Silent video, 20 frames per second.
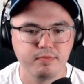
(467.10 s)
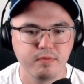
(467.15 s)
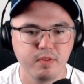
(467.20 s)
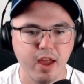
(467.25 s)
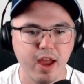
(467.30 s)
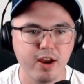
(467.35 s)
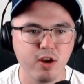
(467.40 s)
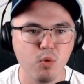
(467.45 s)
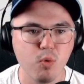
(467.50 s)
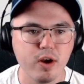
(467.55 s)

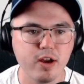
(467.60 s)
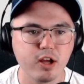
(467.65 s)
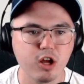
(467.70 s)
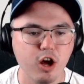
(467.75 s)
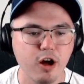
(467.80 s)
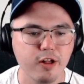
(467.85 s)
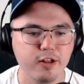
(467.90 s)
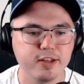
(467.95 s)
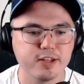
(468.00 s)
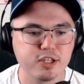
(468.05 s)
I don't want to
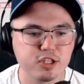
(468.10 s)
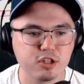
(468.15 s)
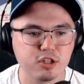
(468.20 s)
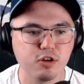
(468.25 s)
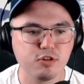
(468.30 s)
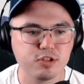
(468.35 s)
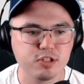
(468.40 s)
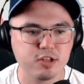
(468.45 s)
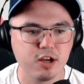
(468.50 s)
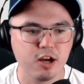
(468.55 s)
call it a slow
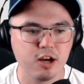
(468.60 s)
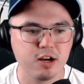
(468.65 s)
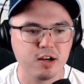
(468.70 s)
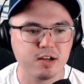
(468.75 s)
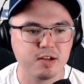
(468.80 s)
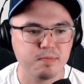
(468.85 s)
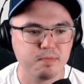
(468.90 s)
start